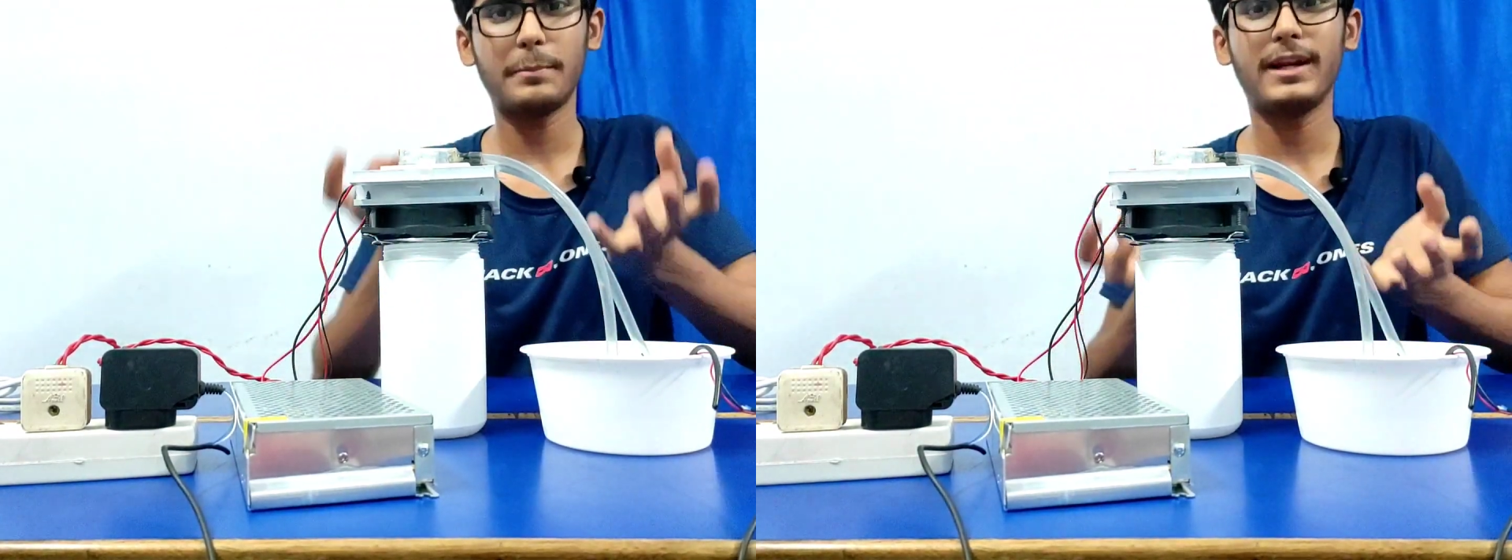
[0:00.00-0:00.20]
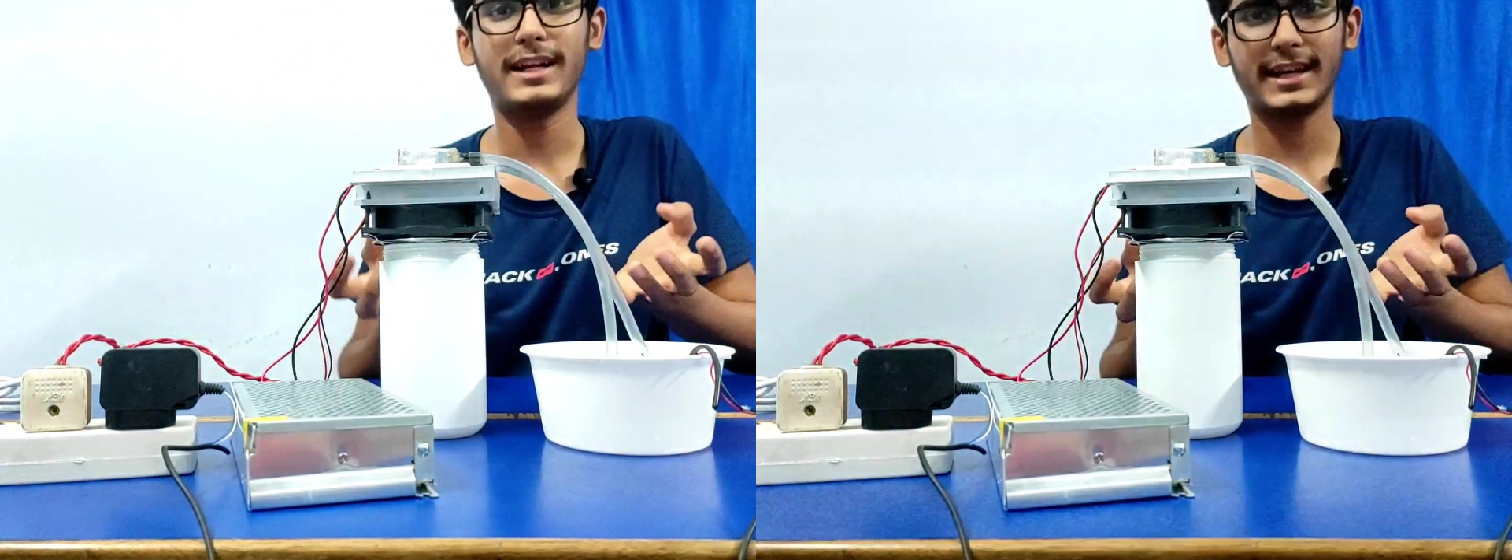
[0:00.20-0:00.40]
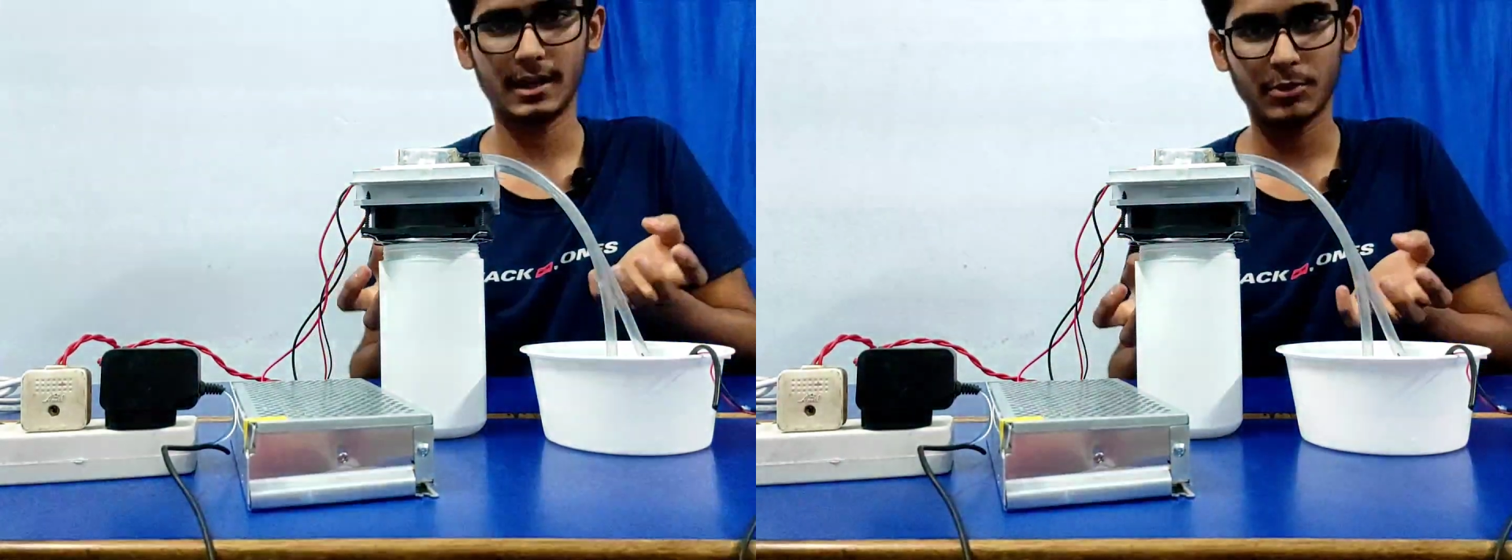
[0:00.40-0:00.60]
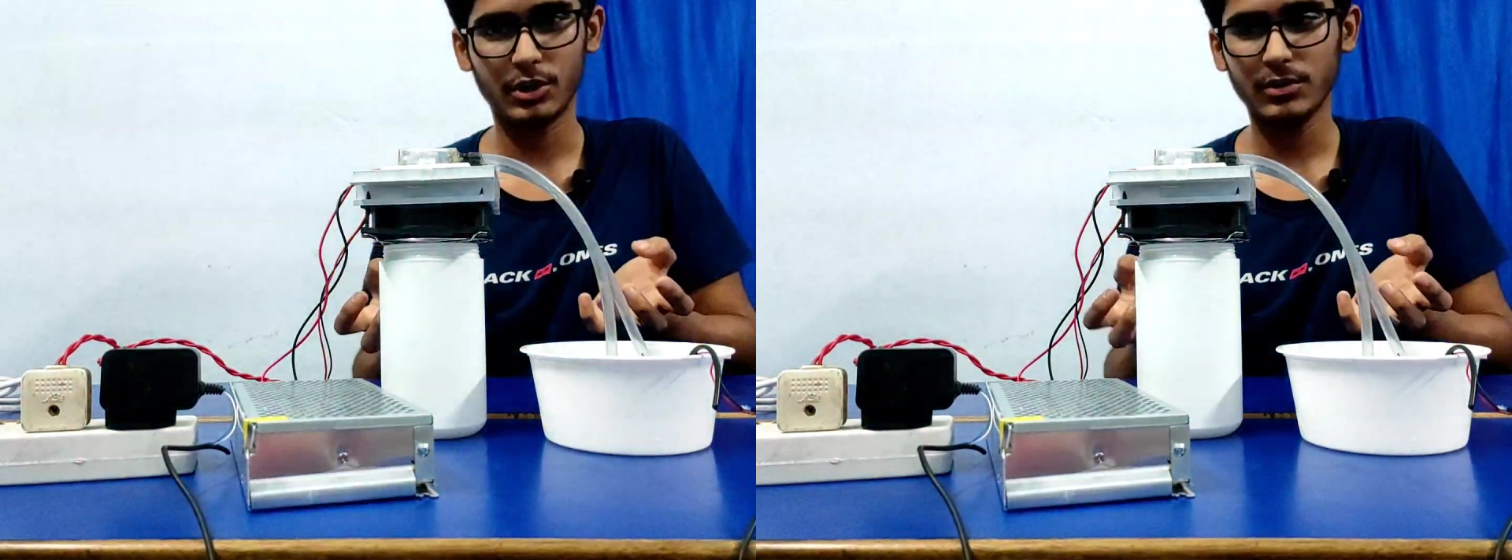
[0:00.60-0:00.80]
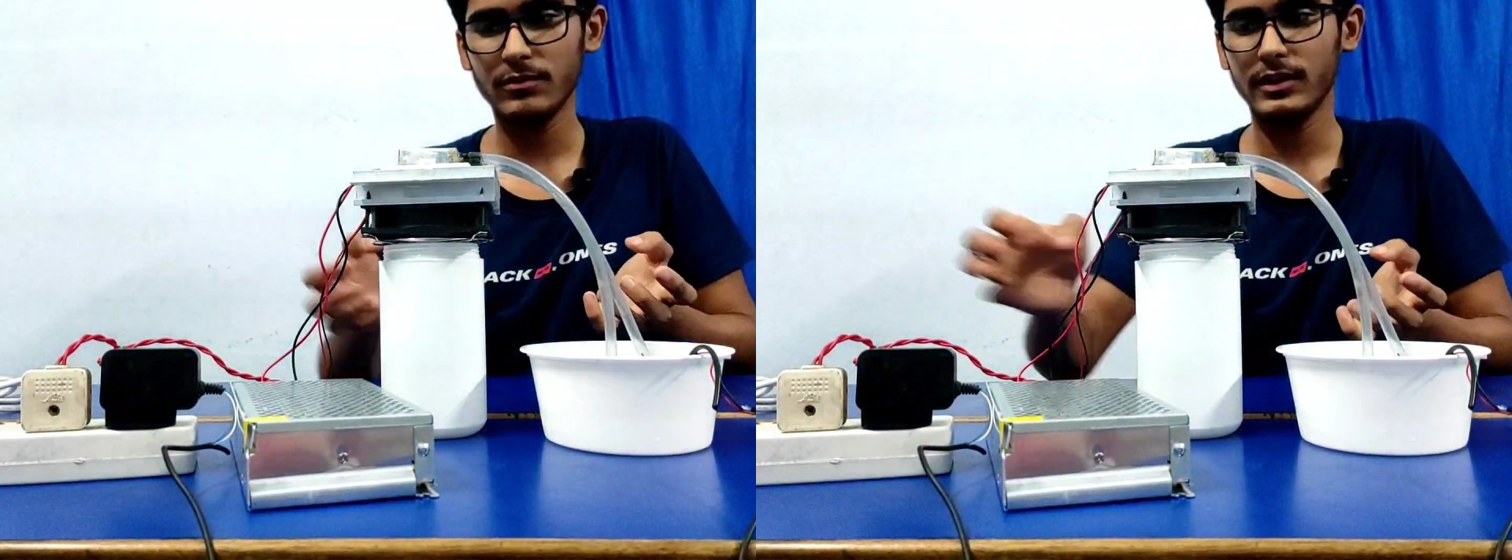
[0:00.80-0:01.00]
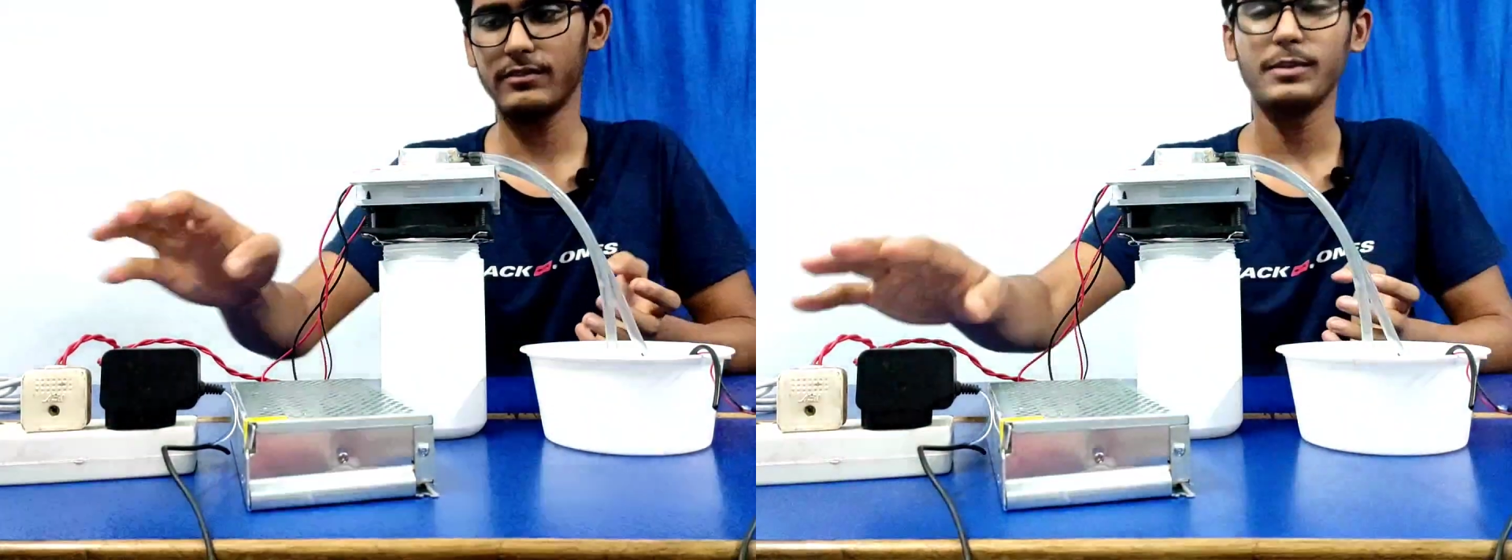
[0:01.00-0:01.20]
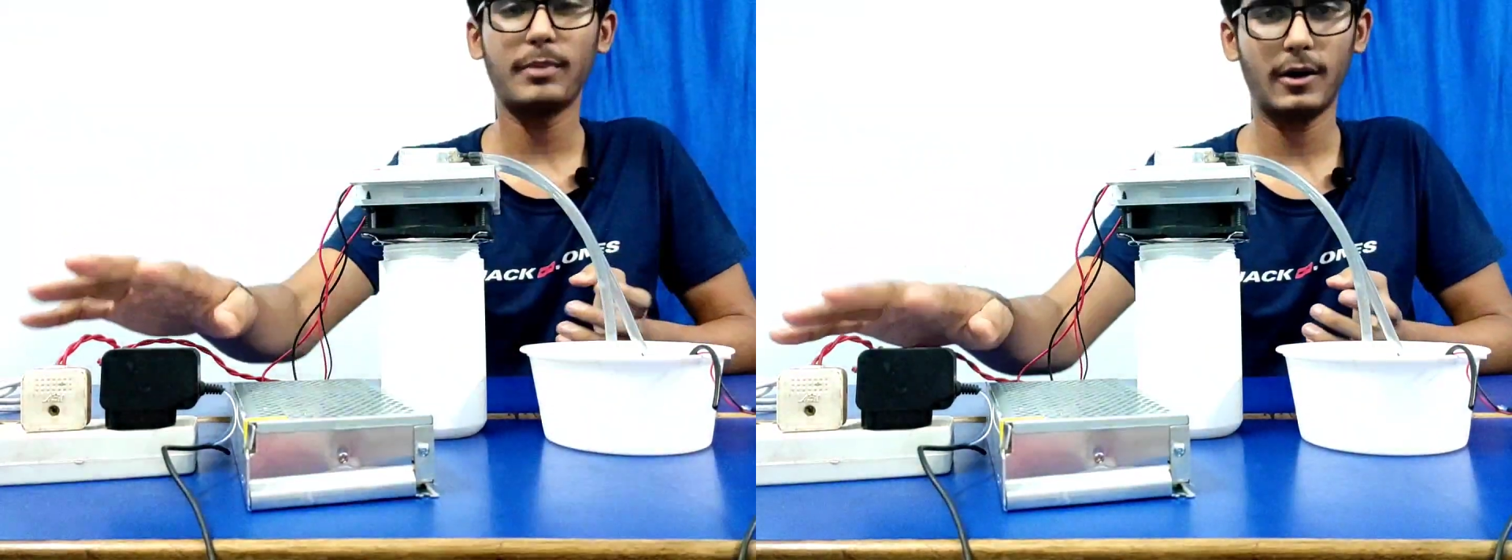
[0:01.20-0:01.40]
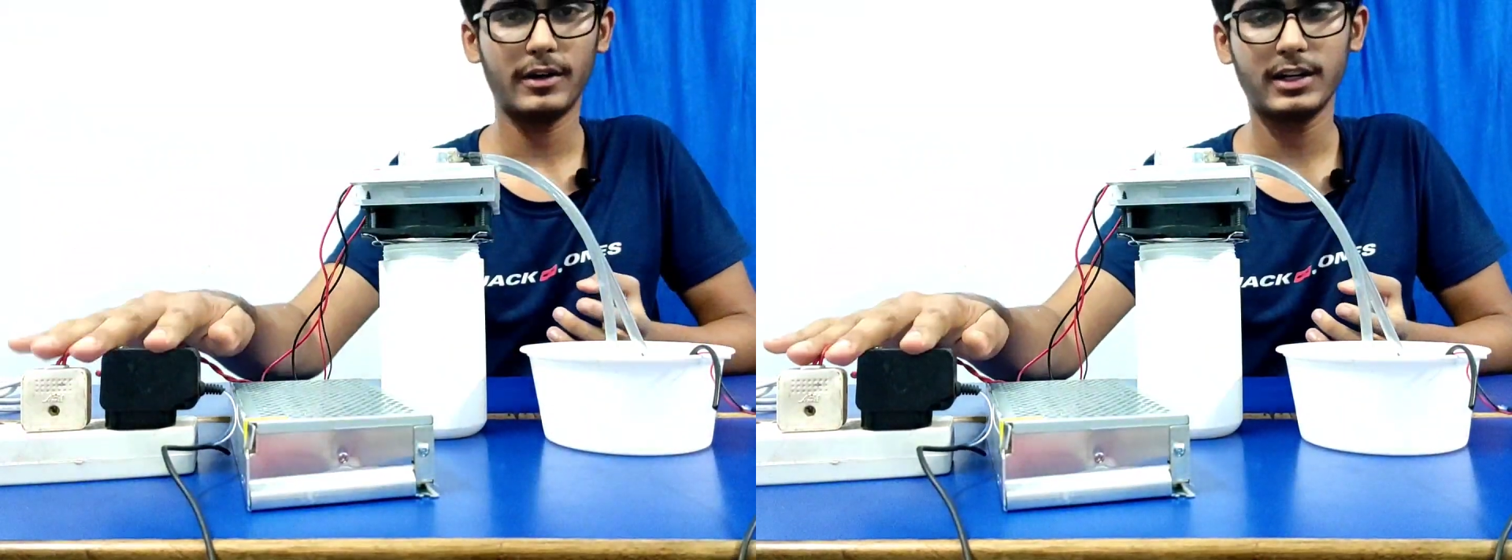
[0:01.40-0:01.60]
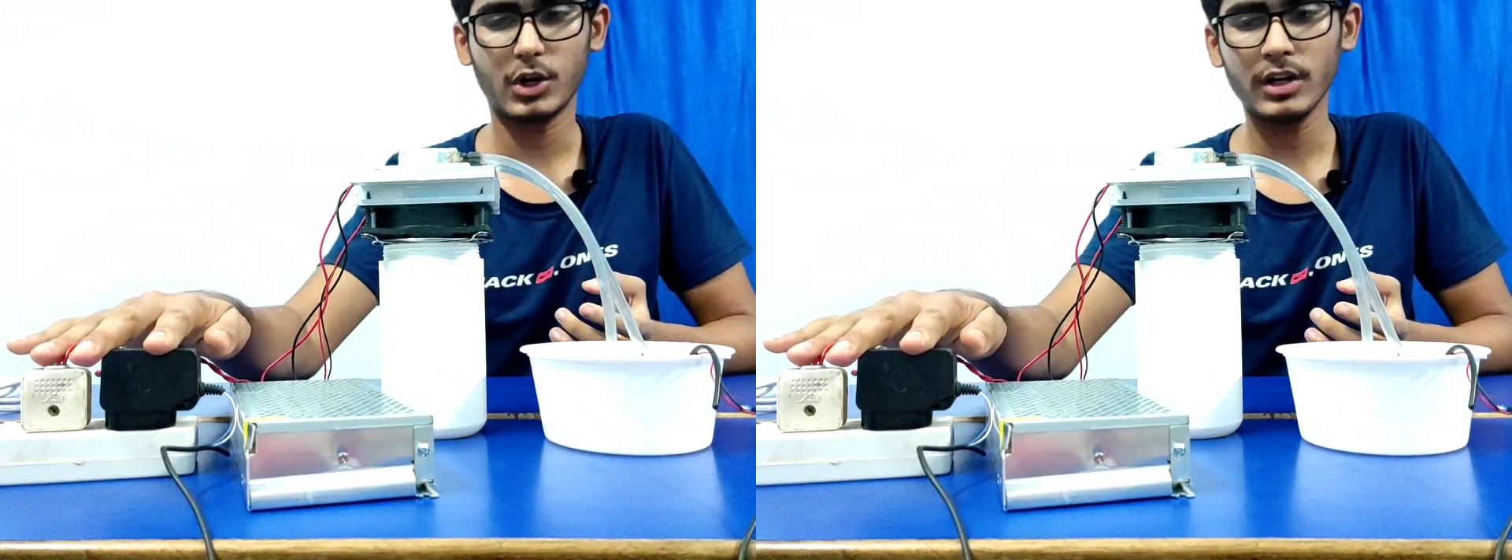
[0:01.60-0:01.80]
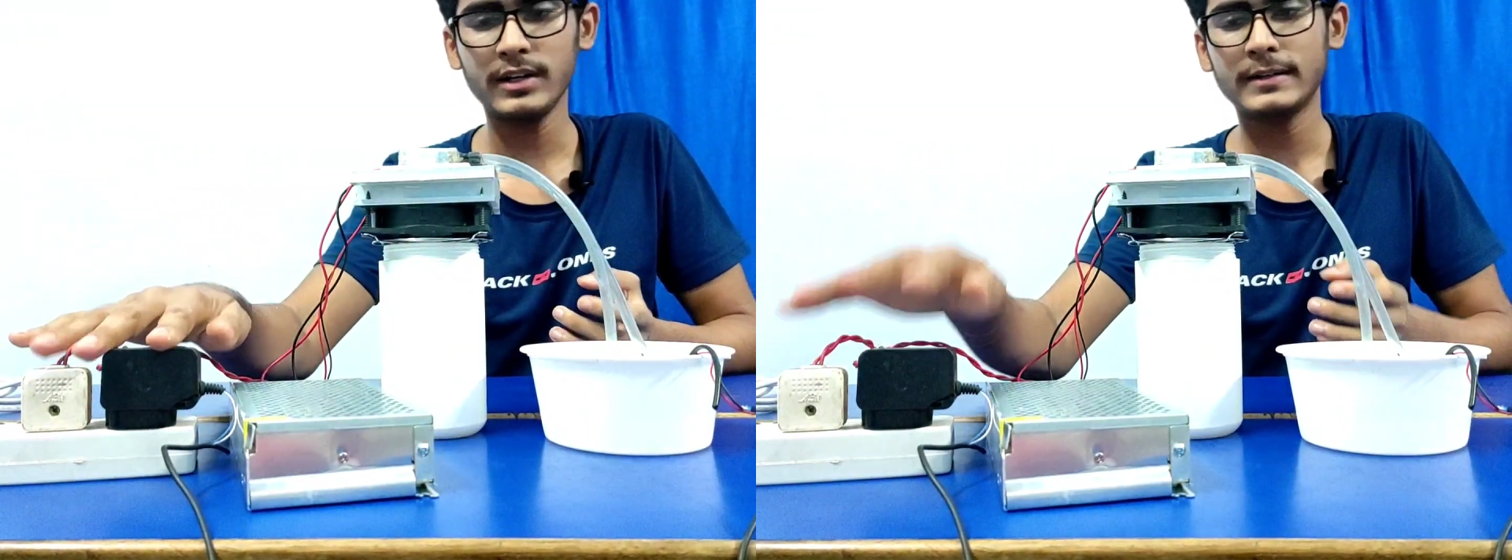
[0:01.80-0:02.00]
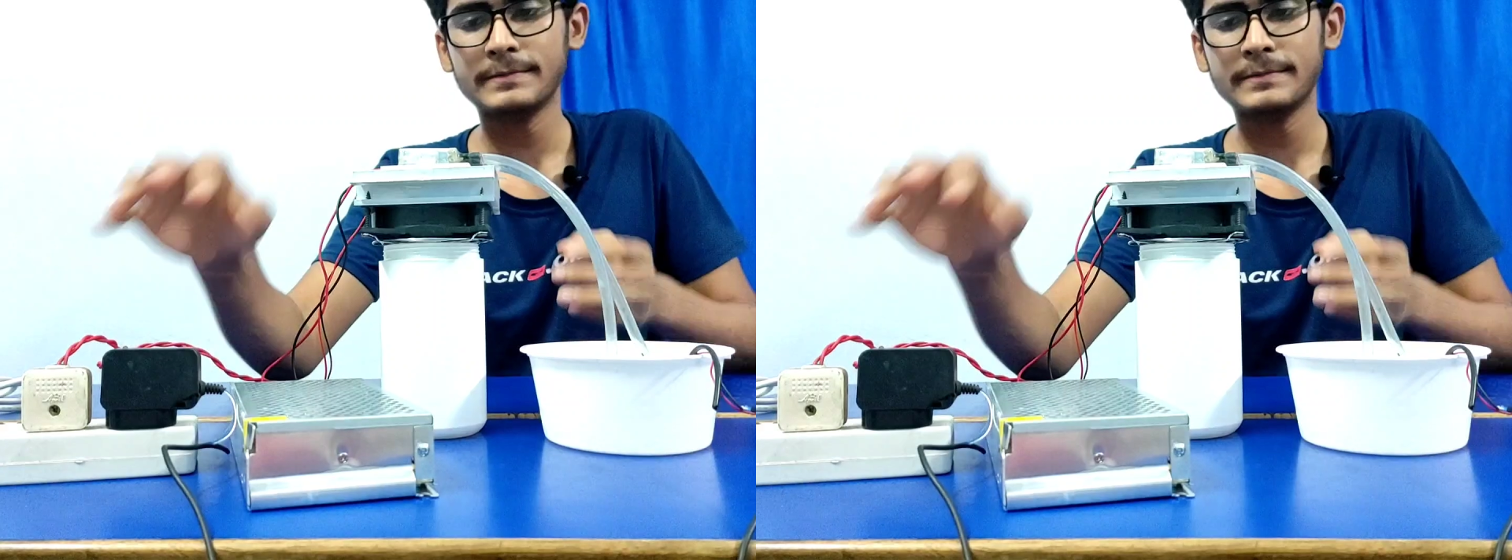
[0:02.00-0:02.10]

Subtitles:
Peltier module when we power it on,